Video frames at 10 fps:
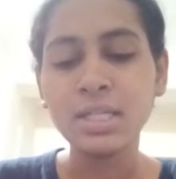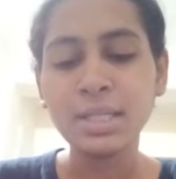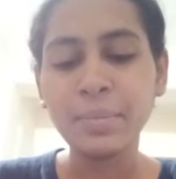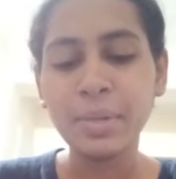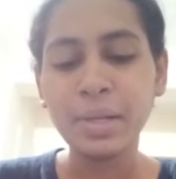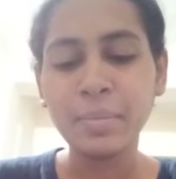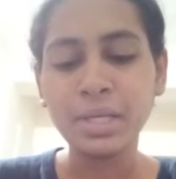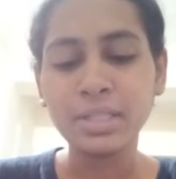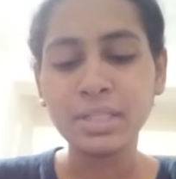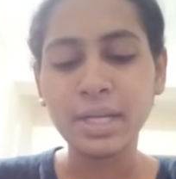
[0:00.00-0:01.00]
simply
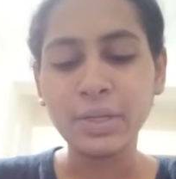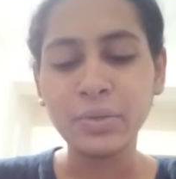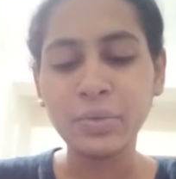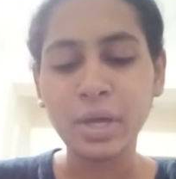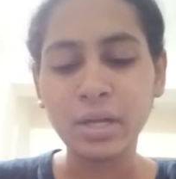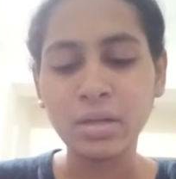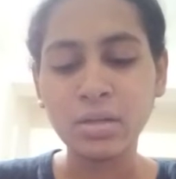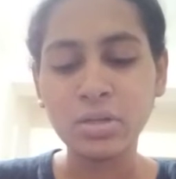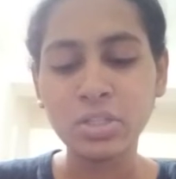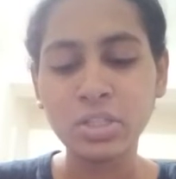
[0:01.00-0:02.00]
means that you can
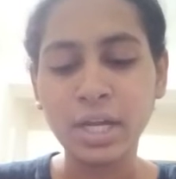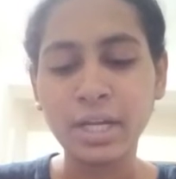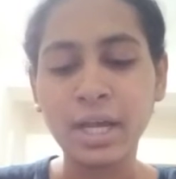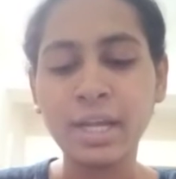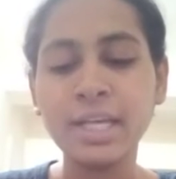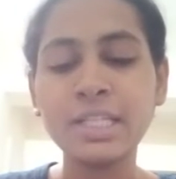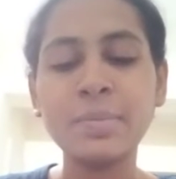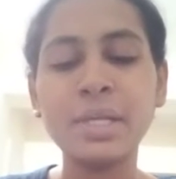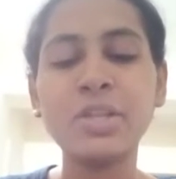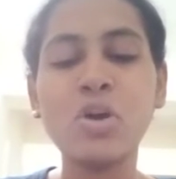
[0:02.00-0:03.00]
understand and
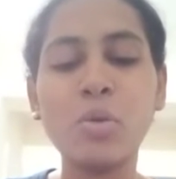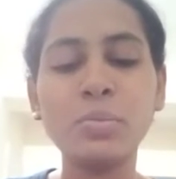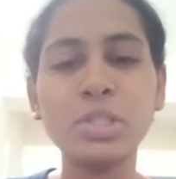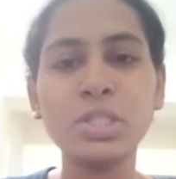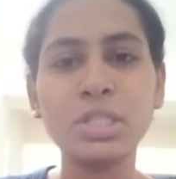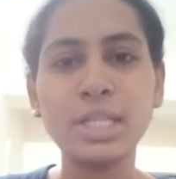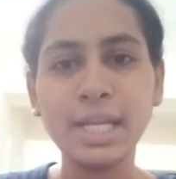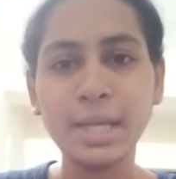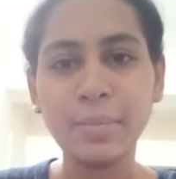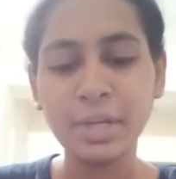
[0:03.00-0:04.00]
explain the options, their
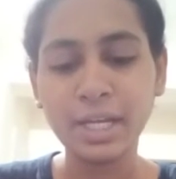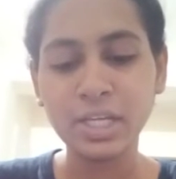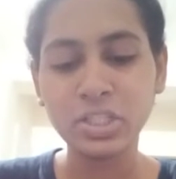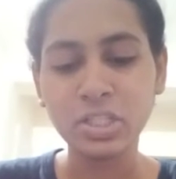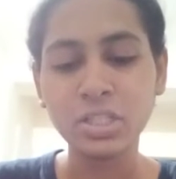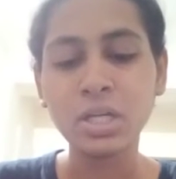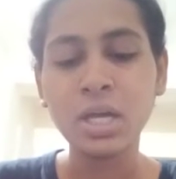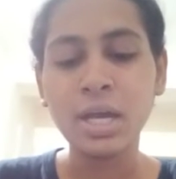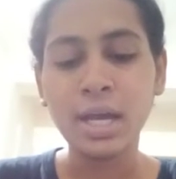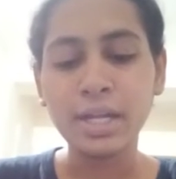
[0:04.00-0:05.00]
implications,
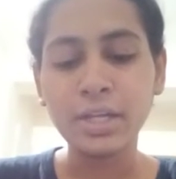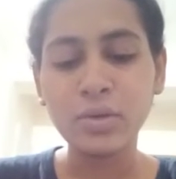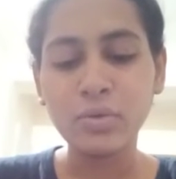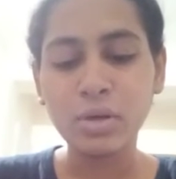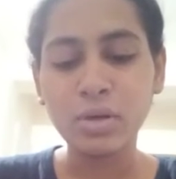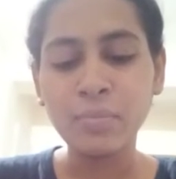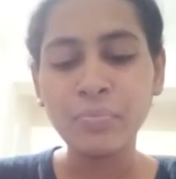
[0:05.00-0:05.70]
and give a